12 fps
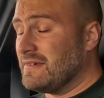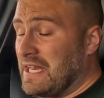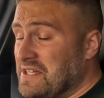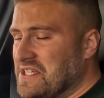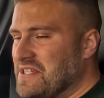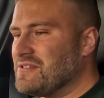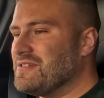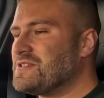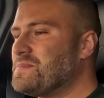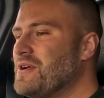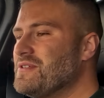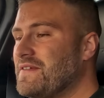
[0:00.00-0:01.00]
And diesel, I
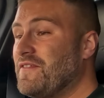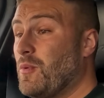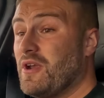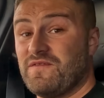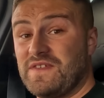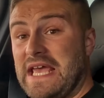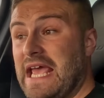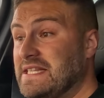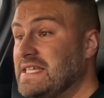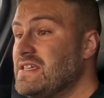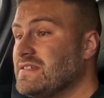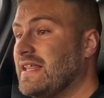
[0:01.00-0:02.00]
suppose. If you want a V8
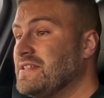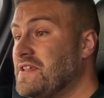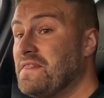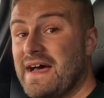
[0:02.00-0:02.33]
diesel engine,